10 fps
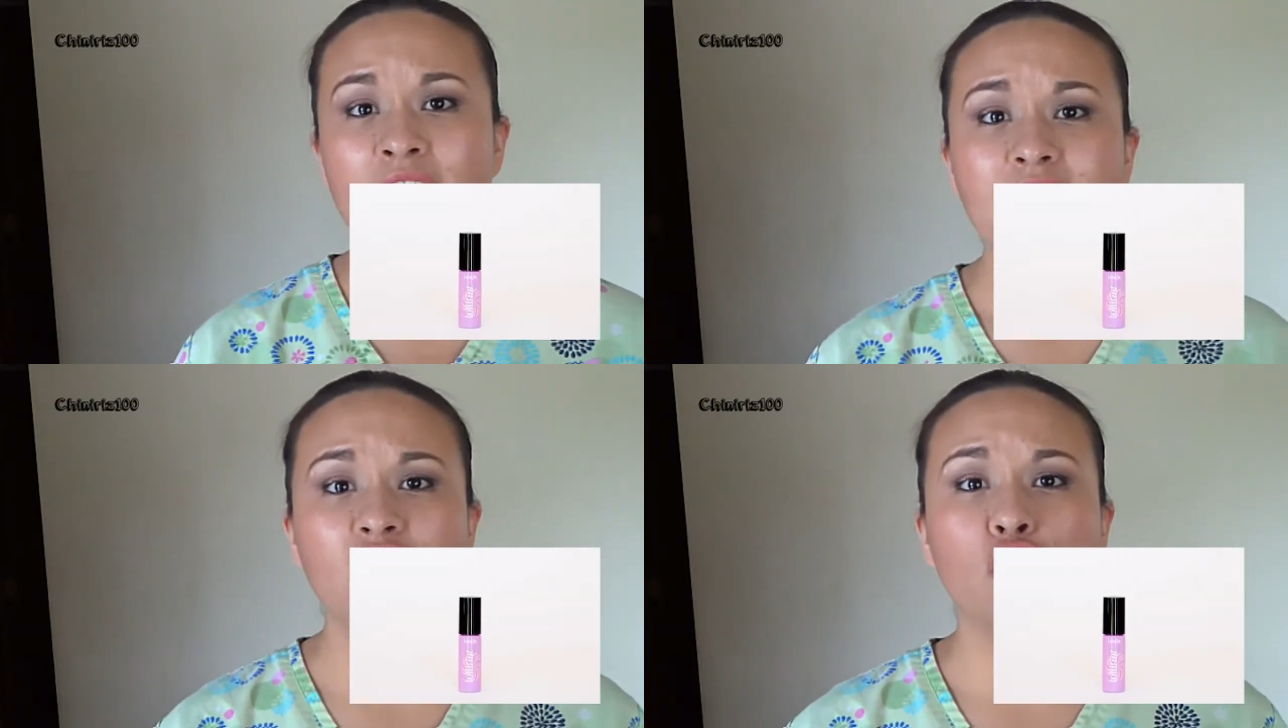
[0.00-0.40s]

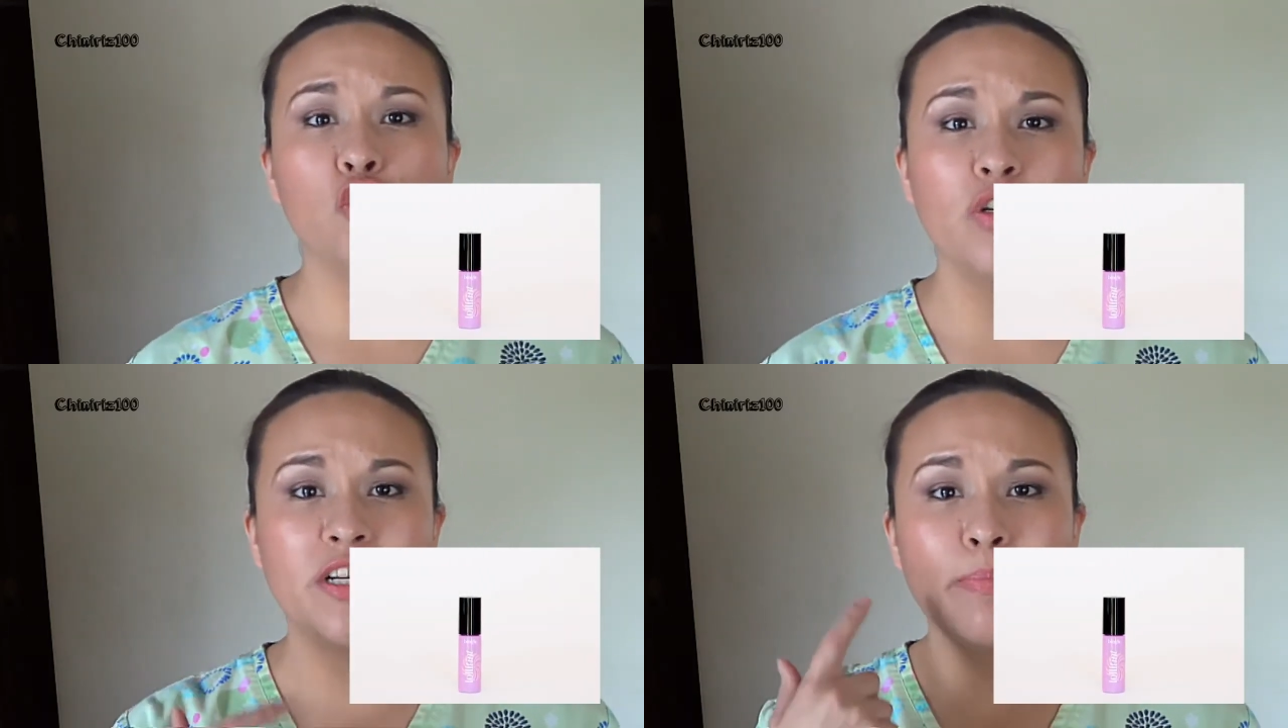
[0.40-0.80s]
since
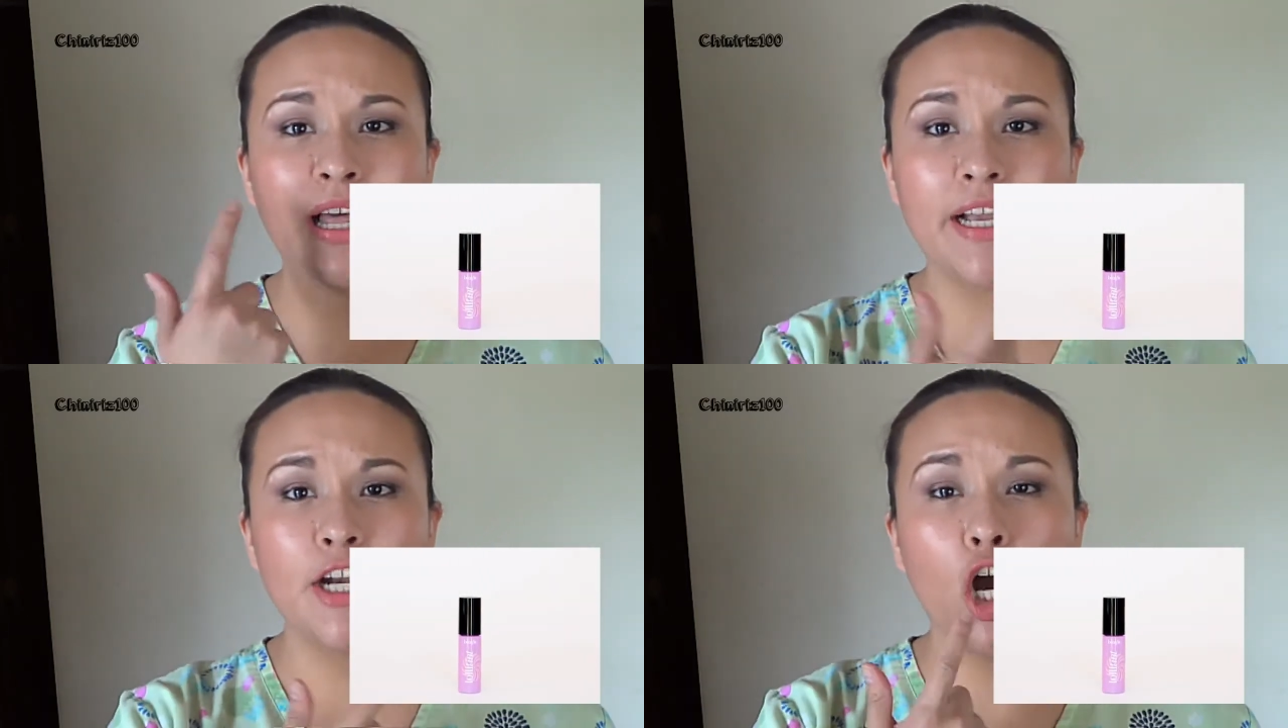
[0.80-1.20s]
you can
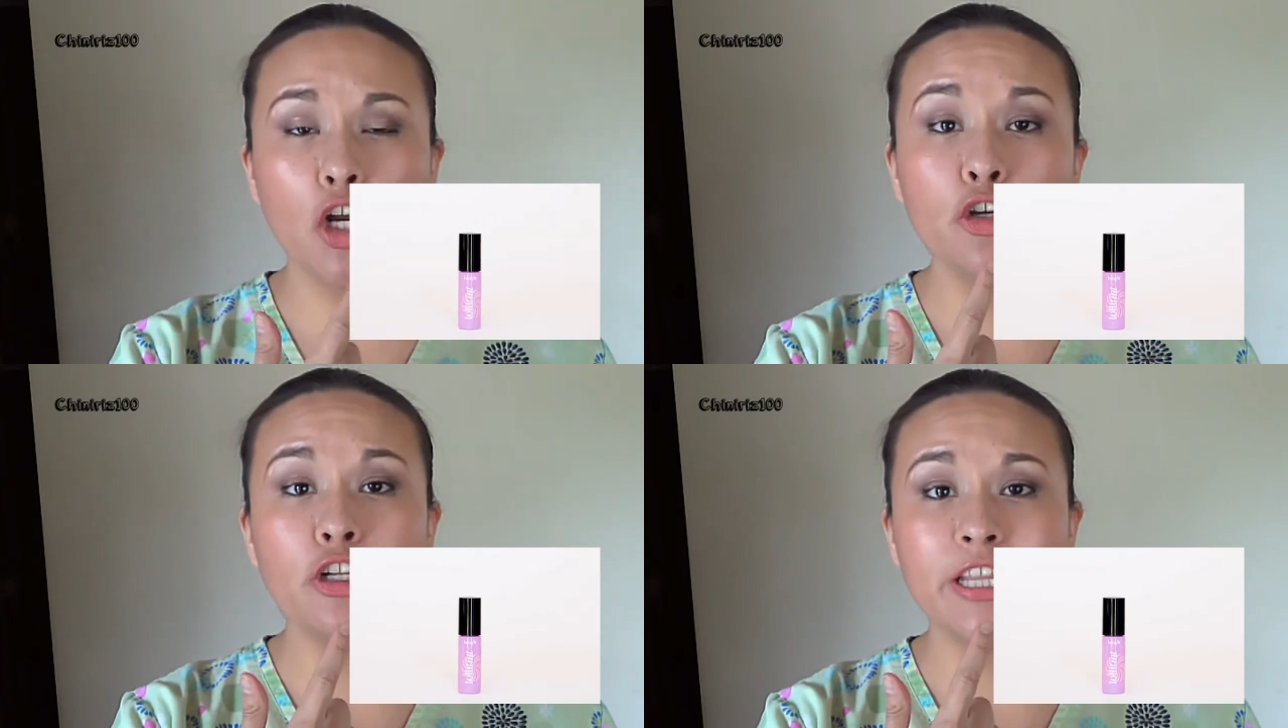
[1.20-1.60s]
apply it
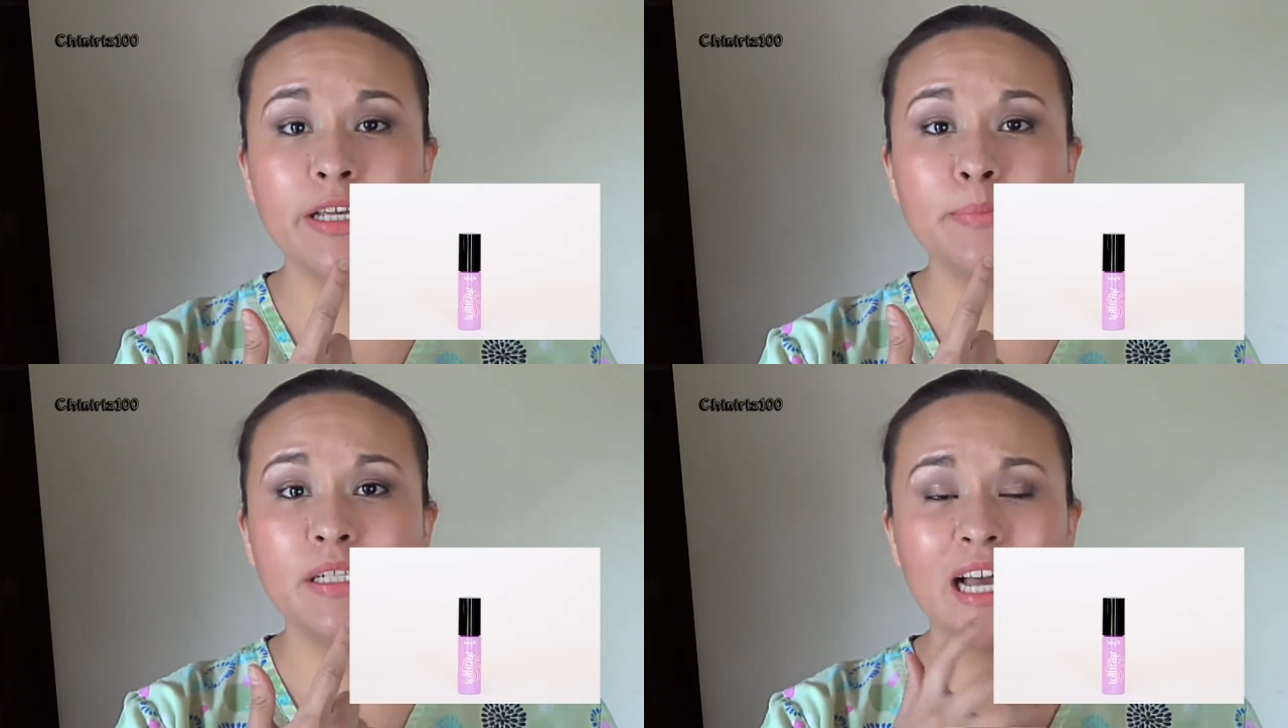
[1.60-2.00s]
on your
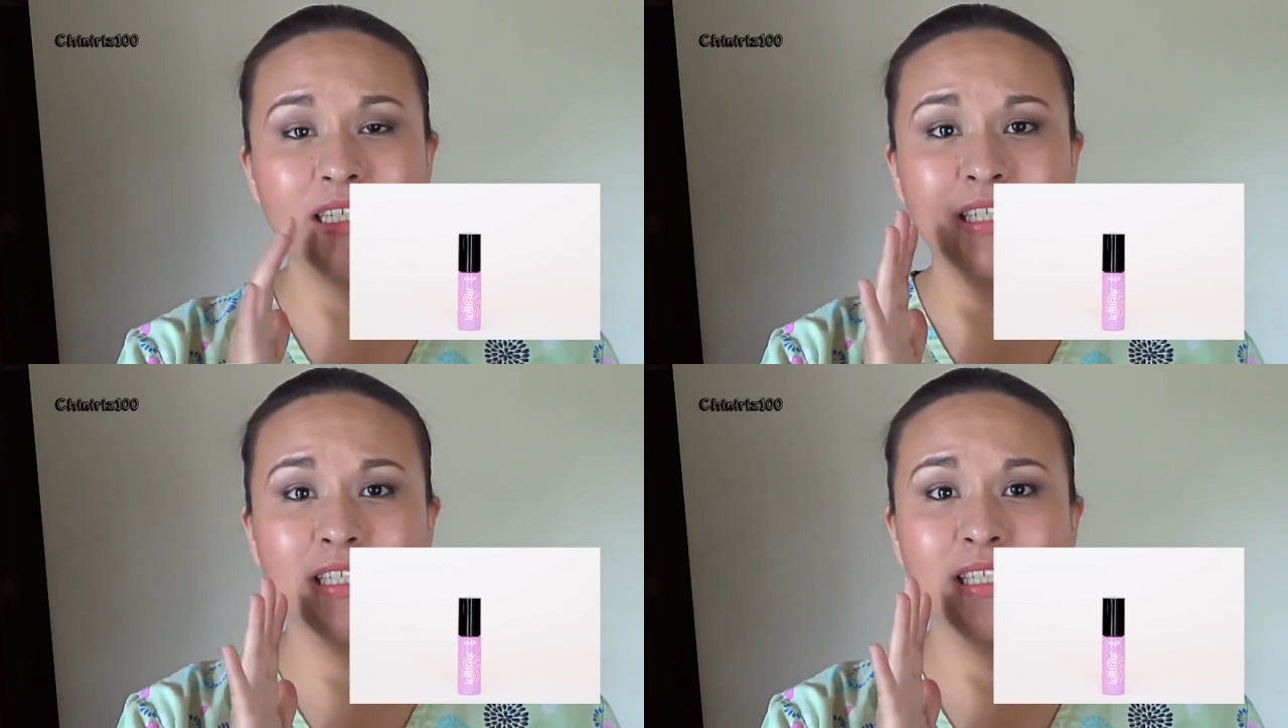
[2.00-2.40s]
lips
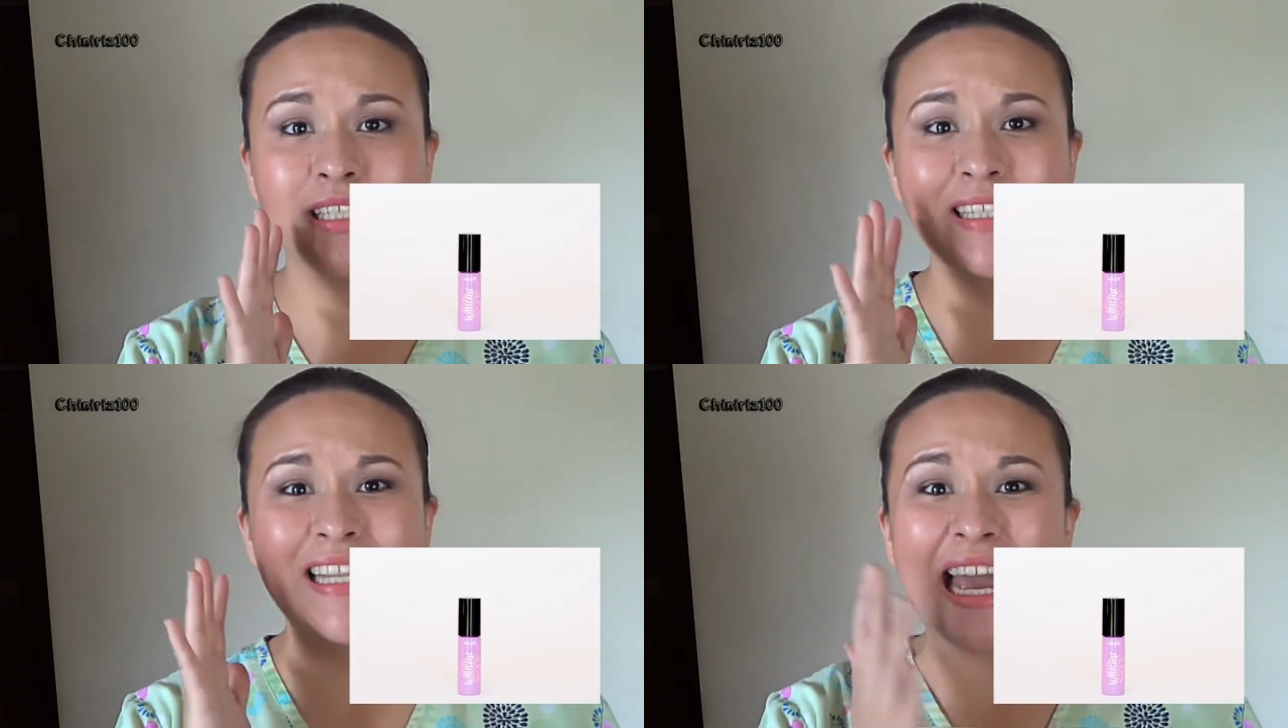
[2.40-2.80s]
as a
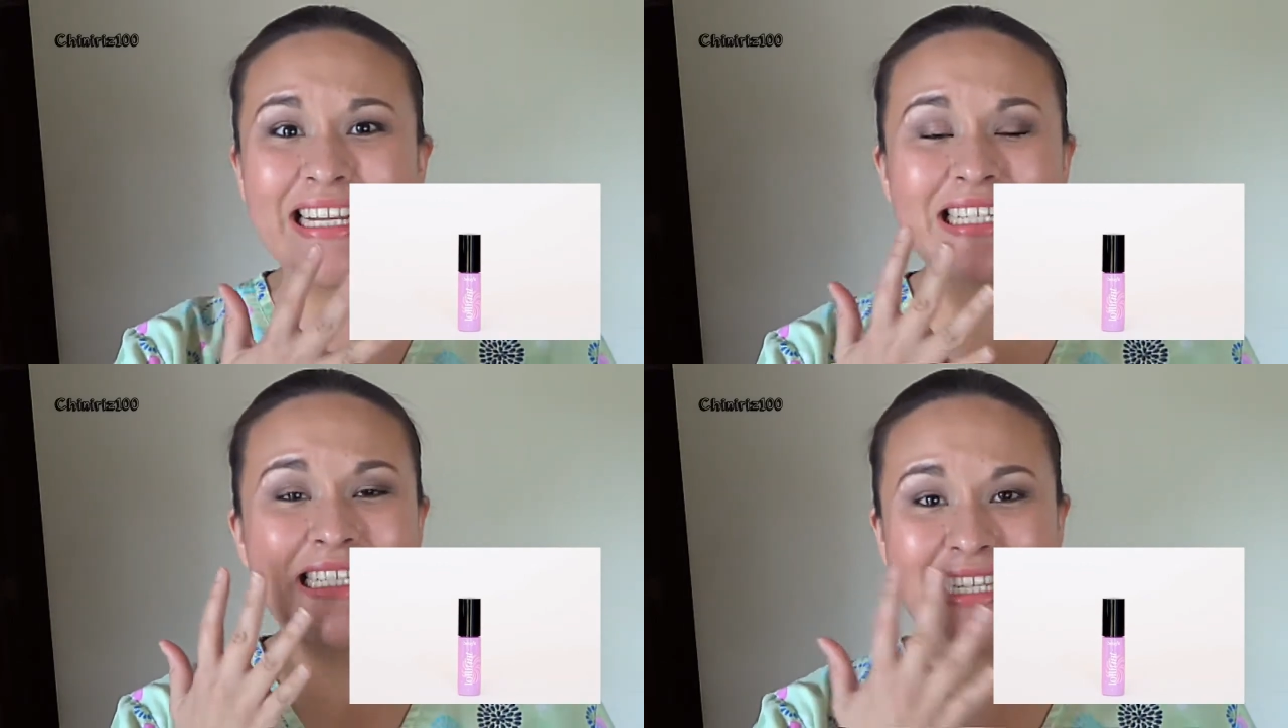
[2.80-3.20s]

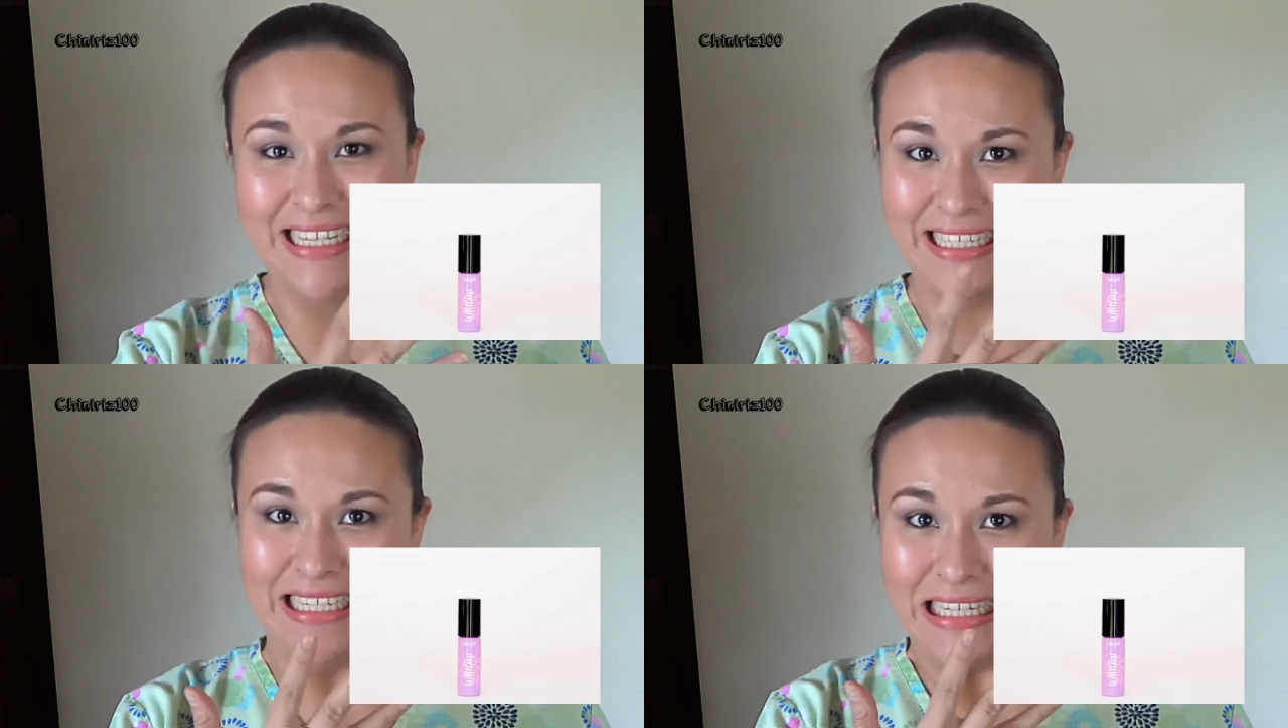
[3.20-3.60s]
slight
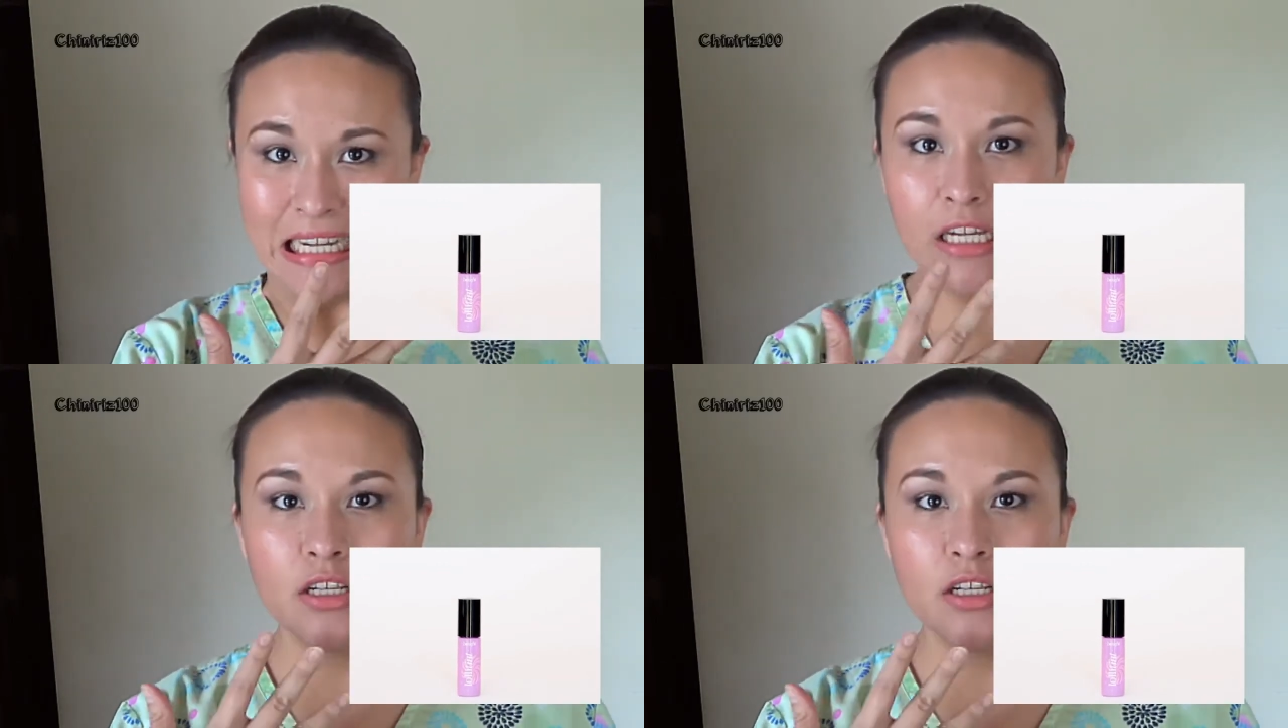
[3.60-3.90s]
tint,